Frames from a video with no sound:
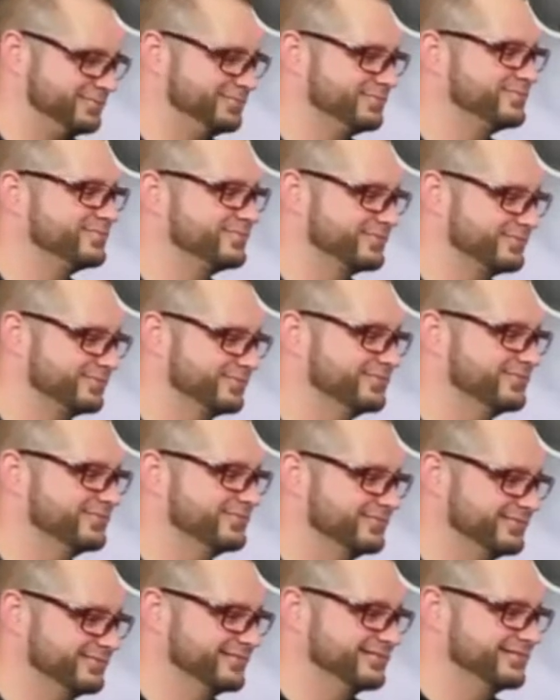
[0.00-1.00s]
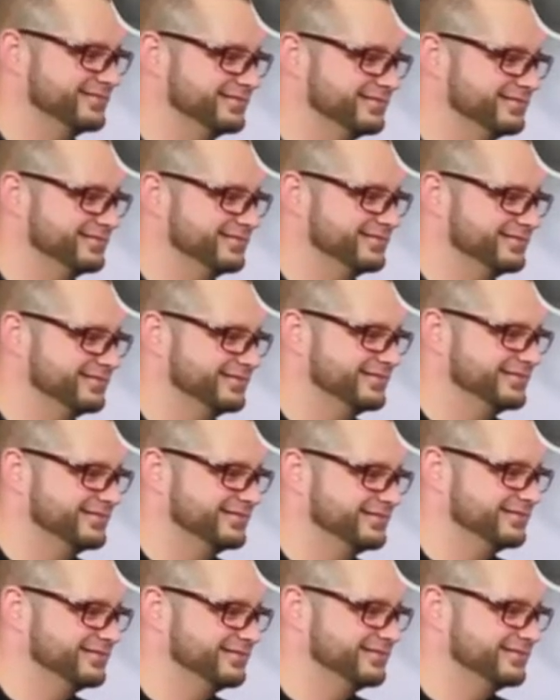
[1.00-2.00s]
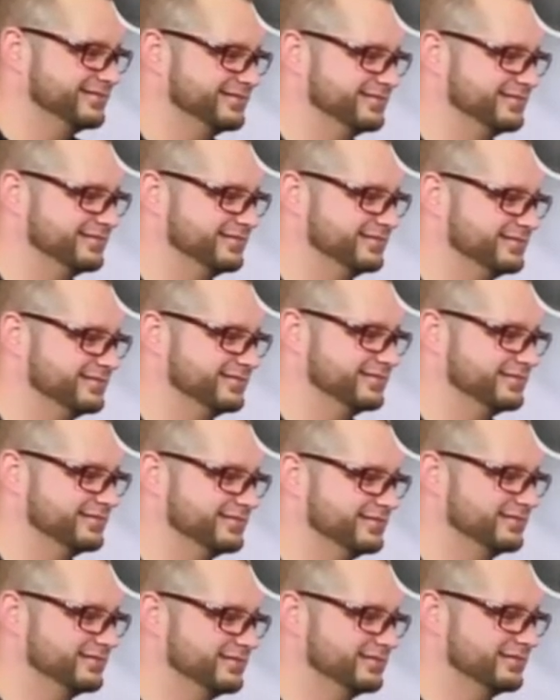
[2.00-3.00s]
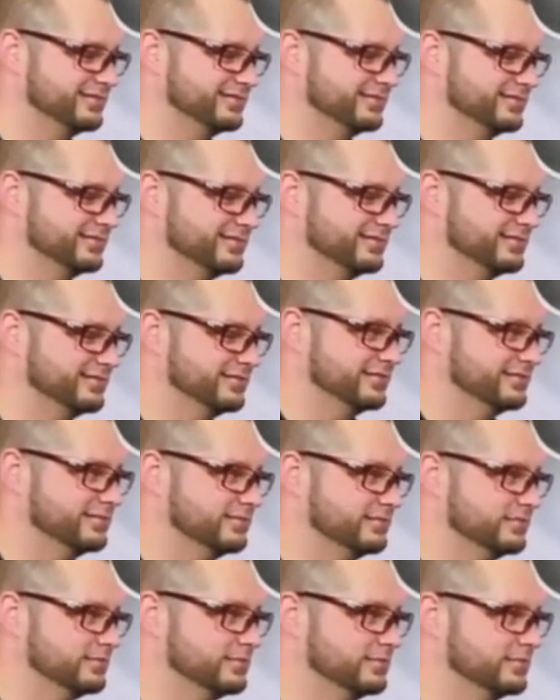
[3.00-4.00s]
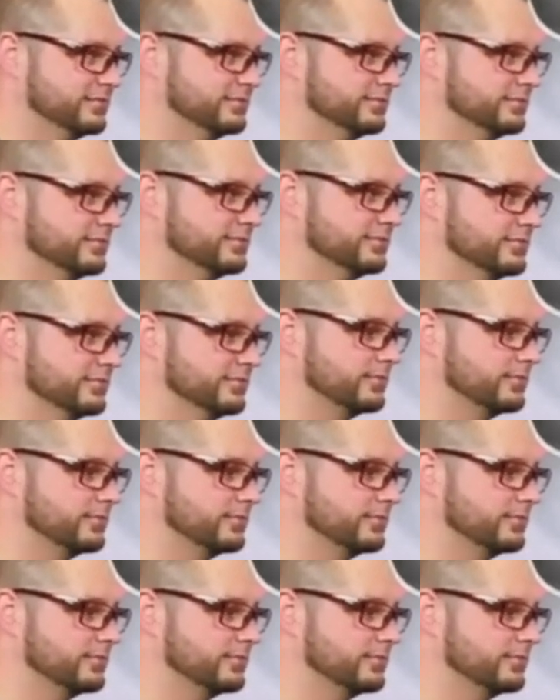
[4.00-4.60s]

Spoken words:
(not speaking)